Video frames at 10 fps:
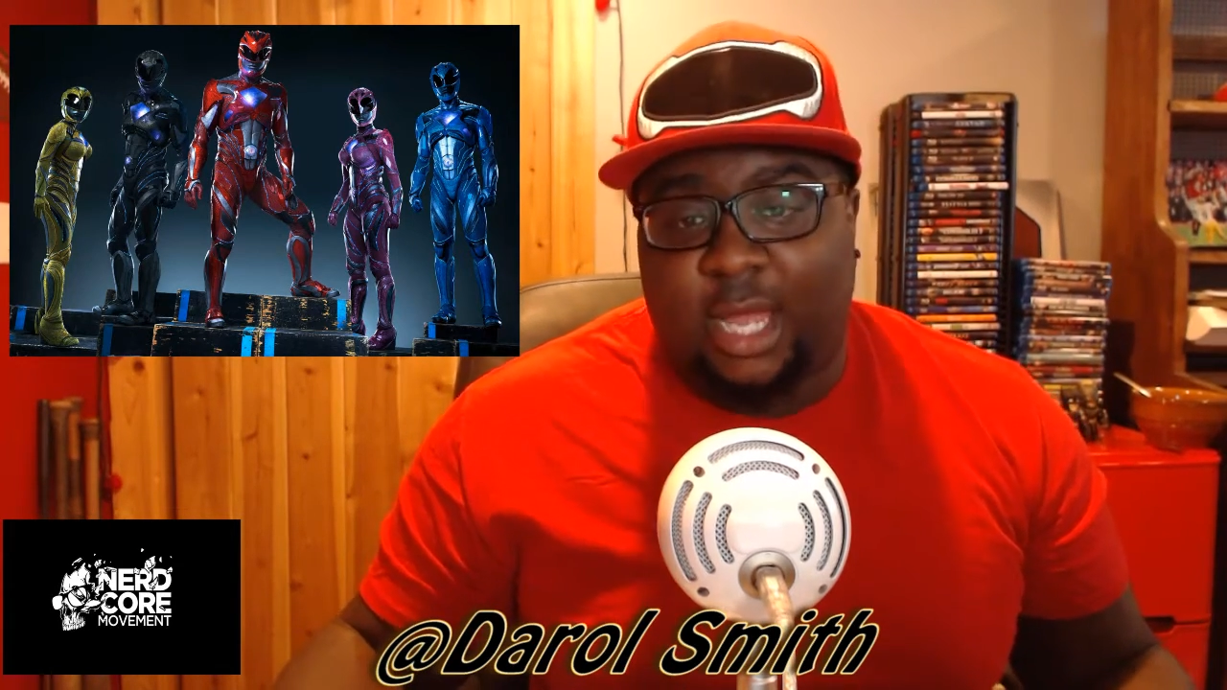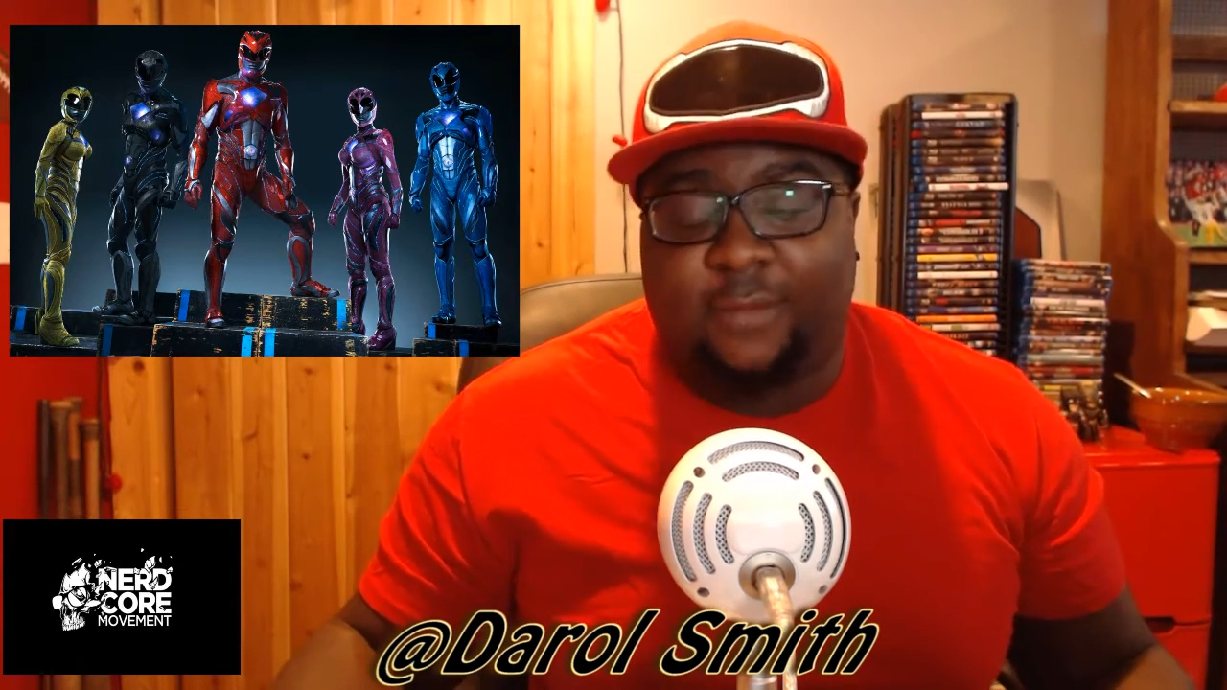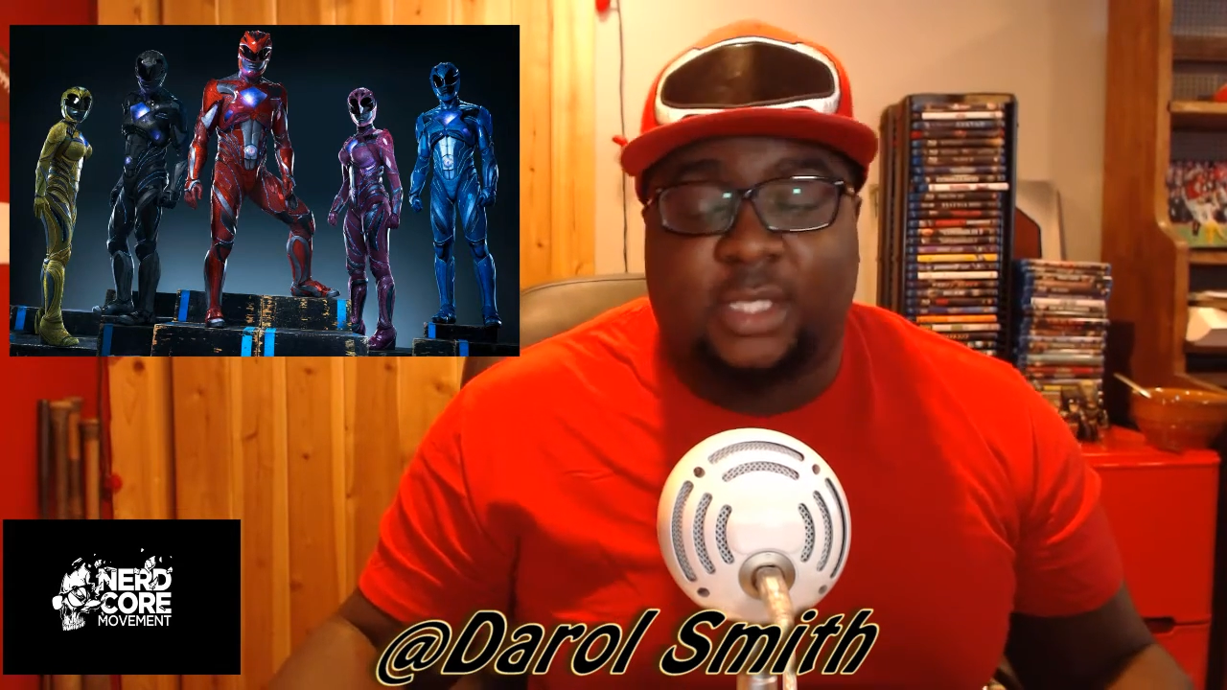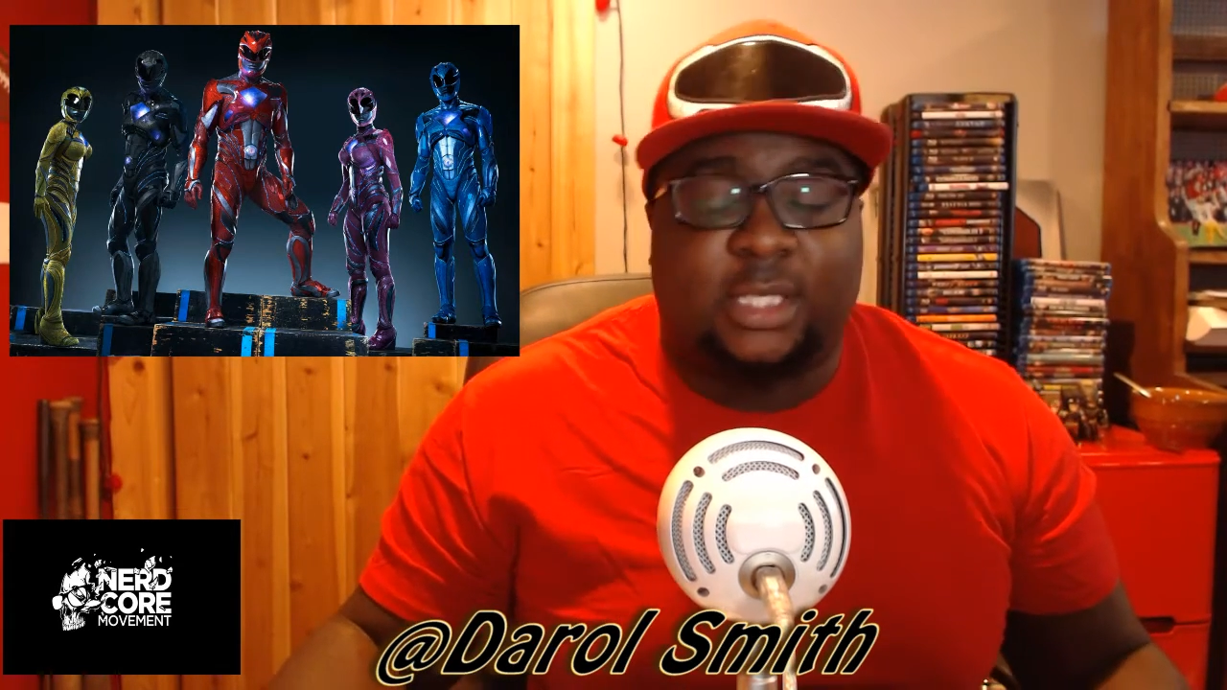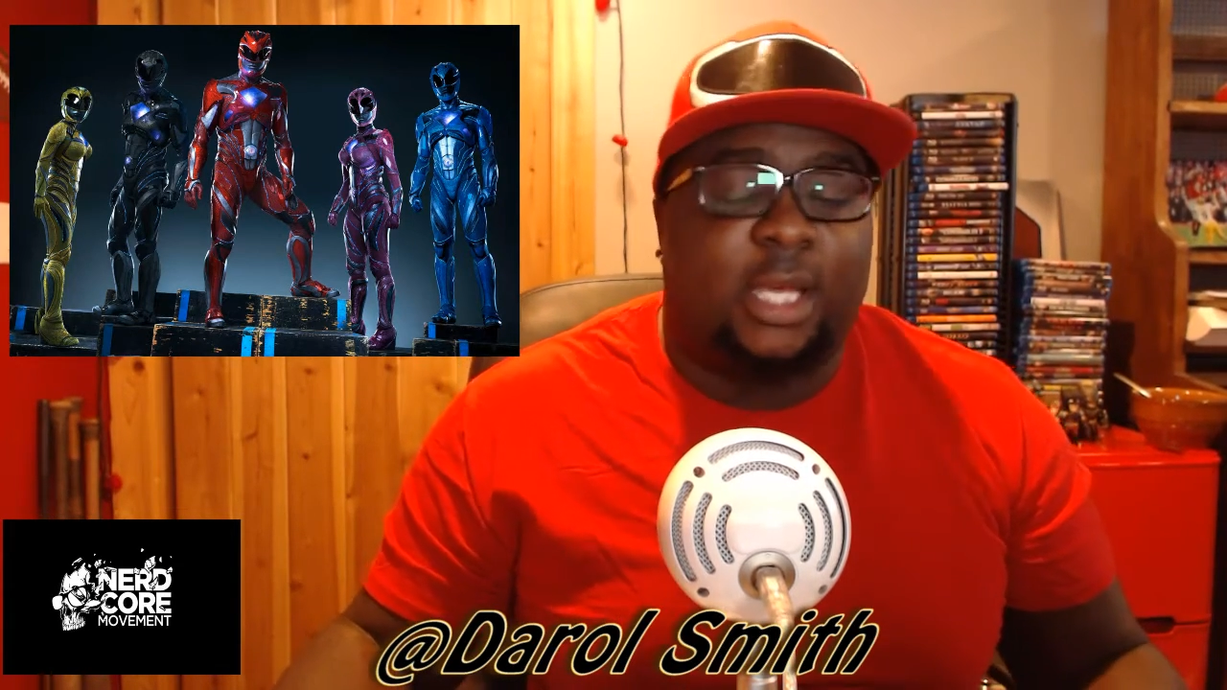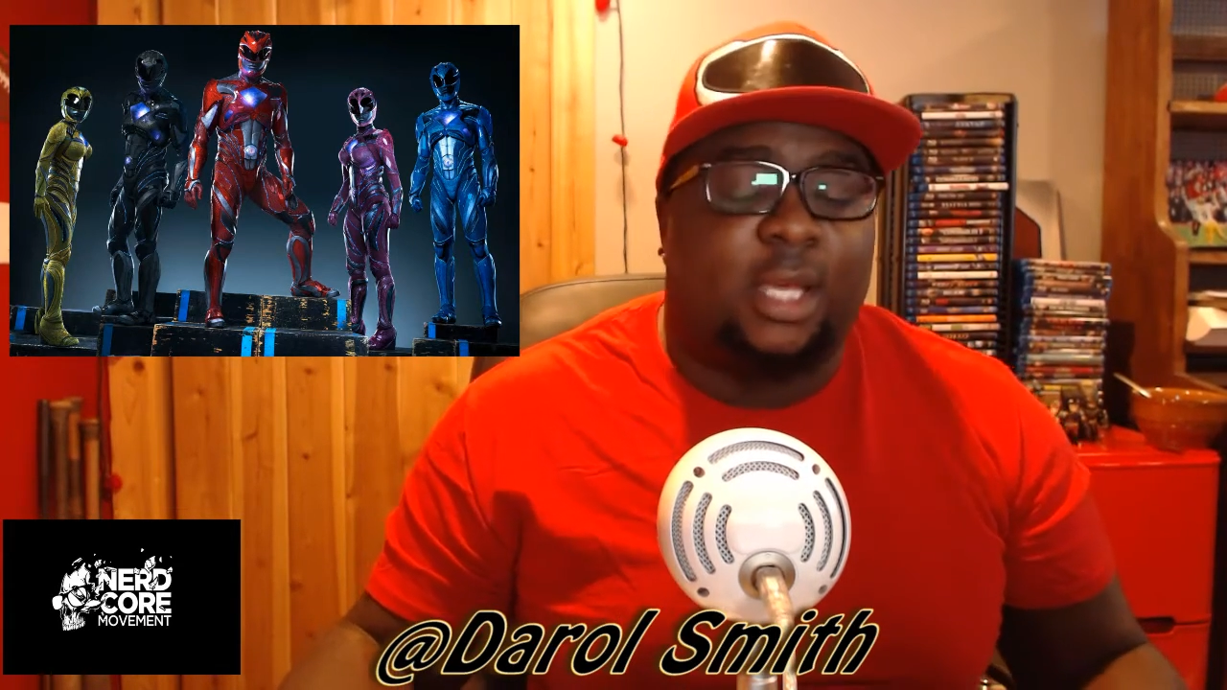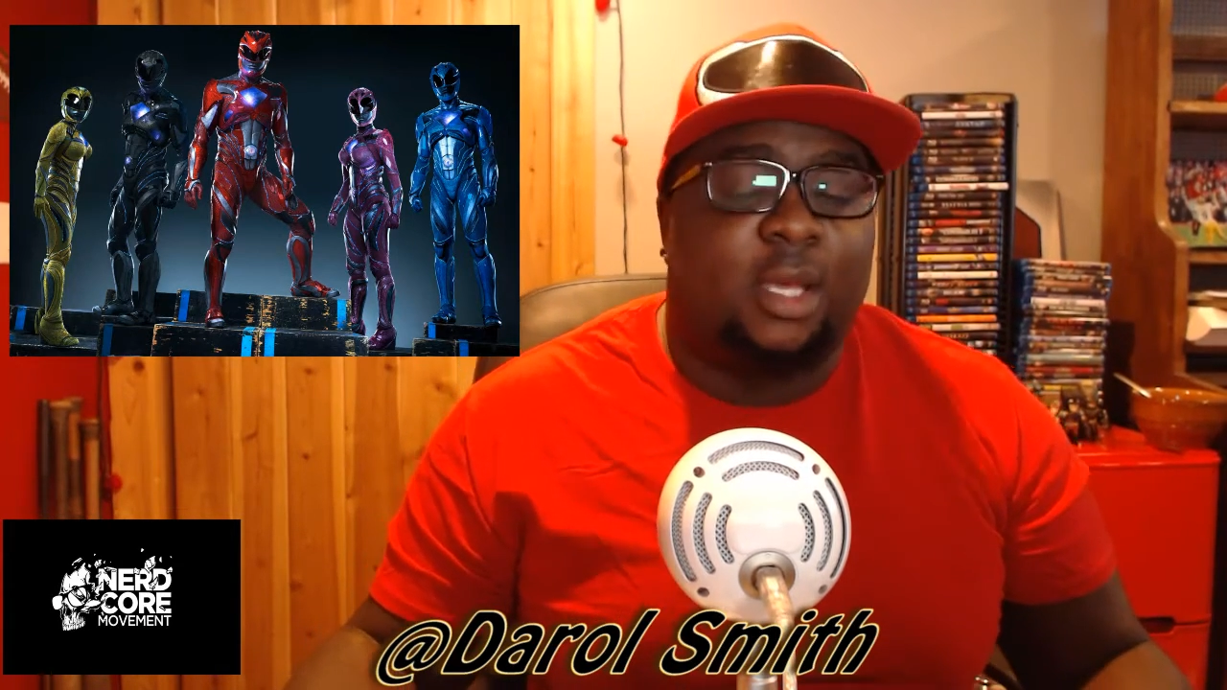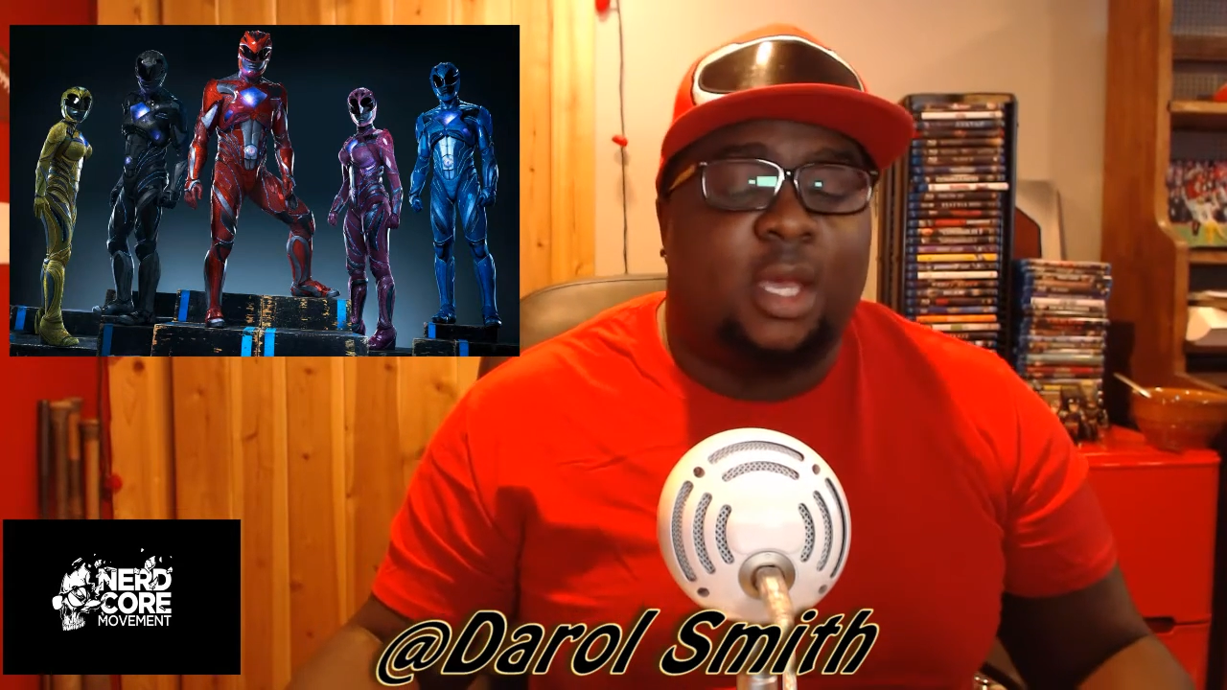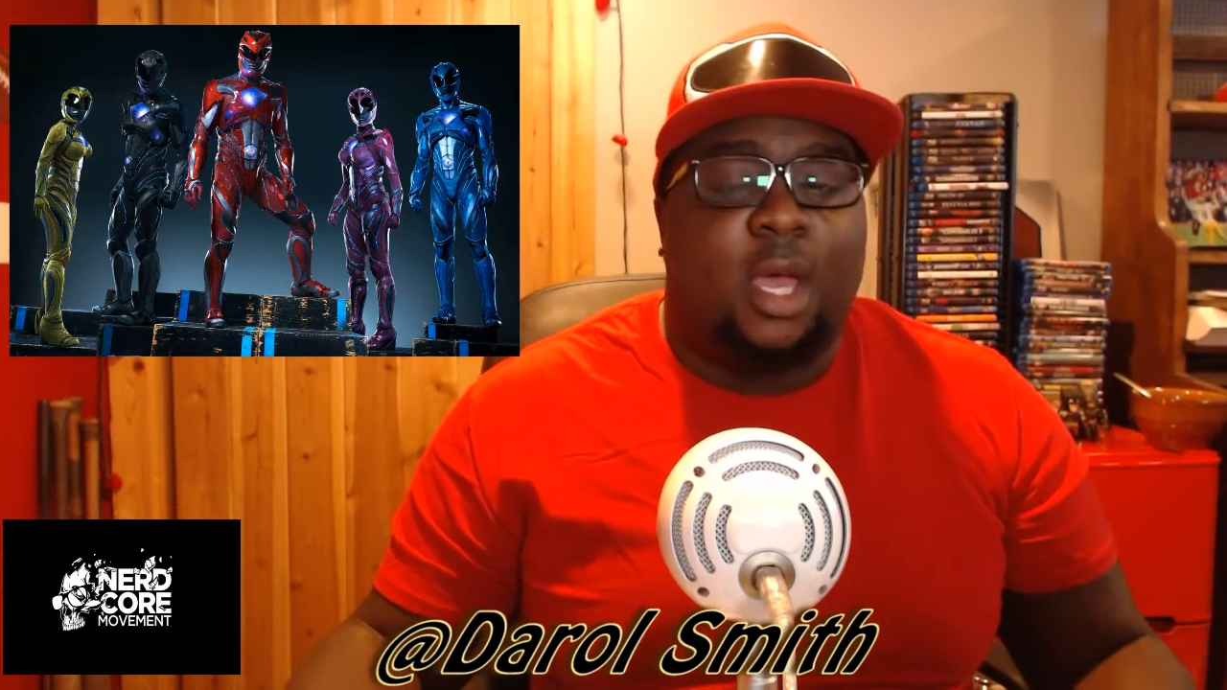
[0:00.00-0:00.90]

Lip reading: obviously.